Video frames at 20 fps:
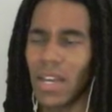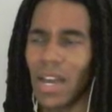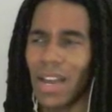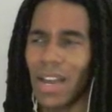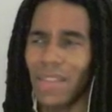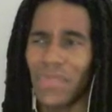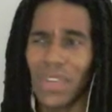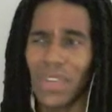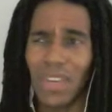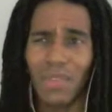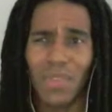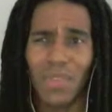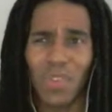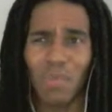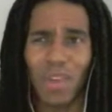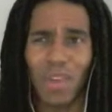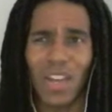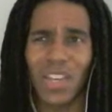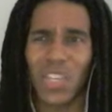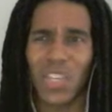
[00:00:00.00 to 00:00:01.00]
I think it was
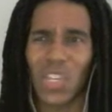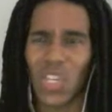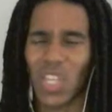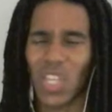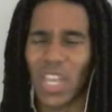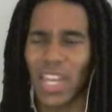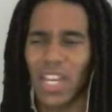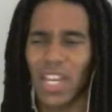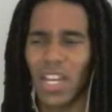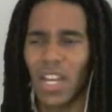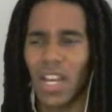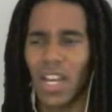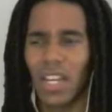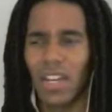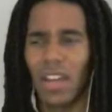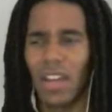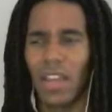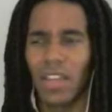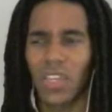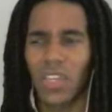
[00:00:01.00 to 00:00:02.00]
a slight
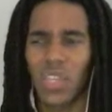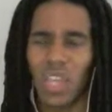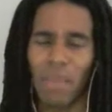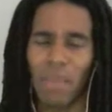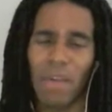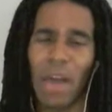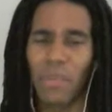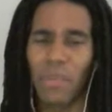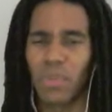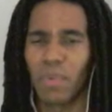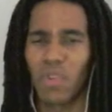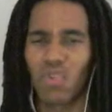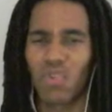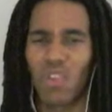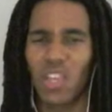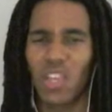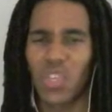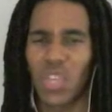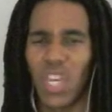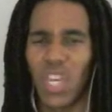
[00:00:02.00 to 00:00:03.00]
suboptimal
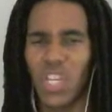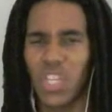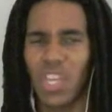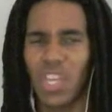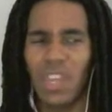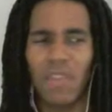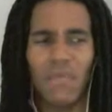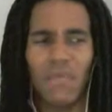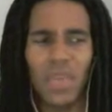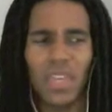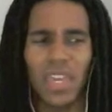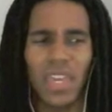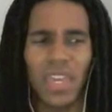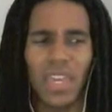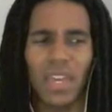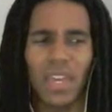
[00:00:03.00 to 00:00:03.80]
translation. They didn't really...